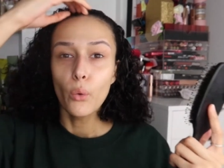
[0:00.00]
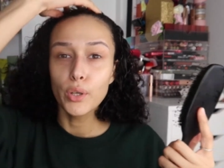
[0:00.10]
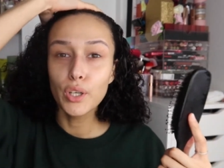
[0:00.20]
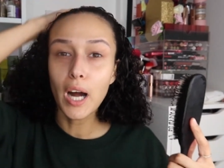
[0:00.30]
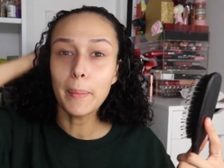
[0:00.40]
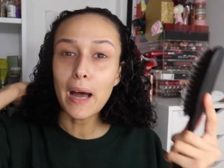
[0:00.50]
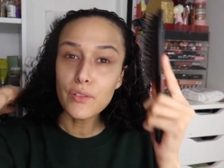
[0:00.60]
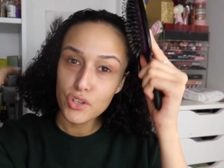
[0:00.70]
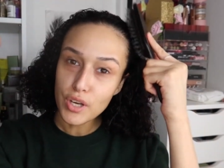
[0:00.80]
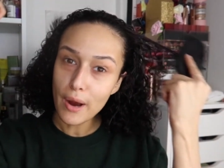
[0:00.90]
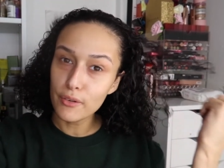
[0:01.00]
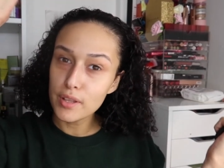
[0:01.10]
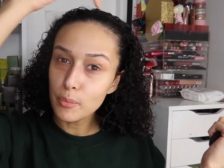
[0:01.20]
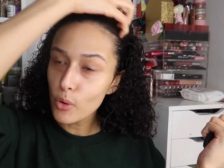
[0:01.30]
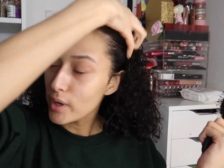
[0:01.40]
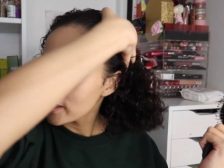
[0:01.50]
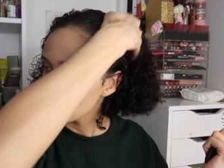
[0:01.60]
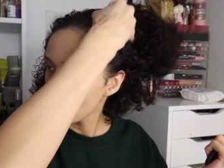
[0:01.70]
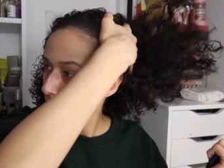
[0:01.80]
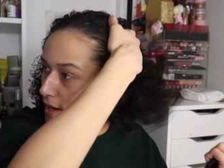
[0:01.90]
when you come out of the shower in the
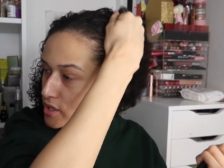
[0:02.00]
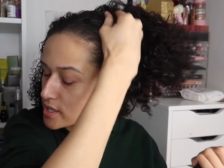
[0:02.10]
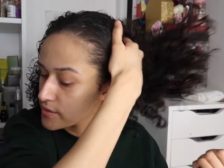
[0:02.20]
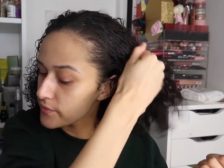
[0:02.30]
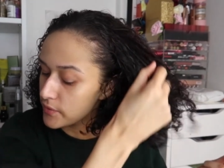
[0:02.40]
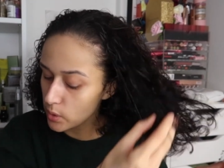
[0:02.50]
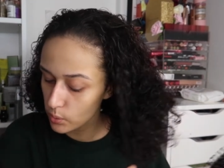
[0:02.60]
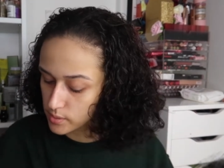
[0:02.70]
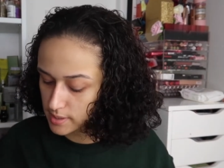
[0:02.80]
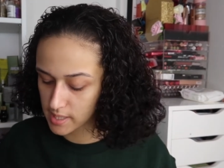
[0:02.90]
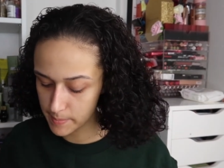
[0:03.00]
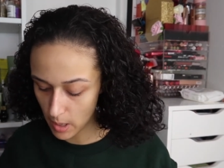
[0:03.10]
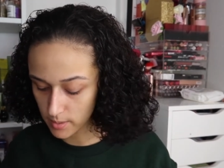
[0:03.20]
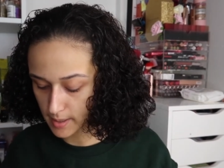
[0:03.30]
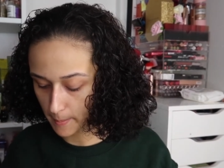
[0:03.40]
morning your hair just feels and smells